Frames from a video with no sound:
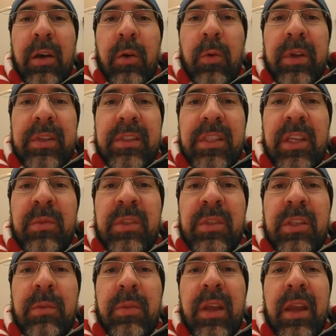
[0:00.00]
what seems
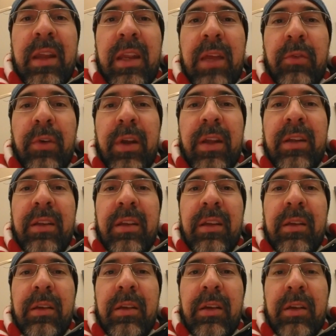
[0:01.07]
to be a never-ending
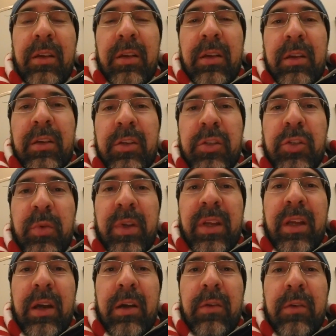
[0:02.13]
string
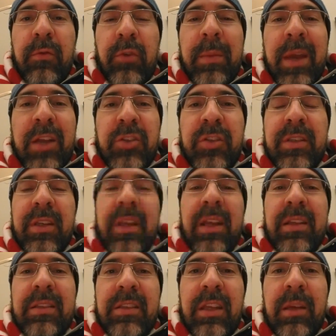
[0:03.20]
of rematches
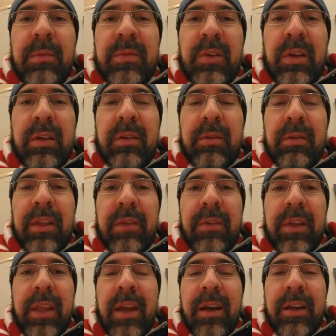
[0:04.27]
against teams that live in
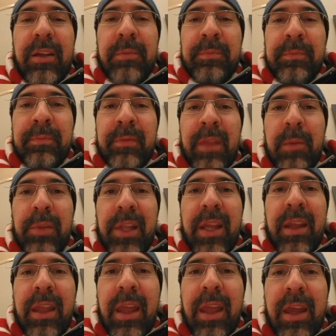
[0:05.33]
Canada and
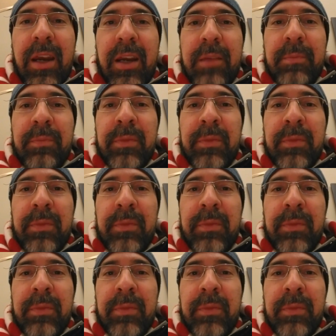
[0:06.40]
play in Canada.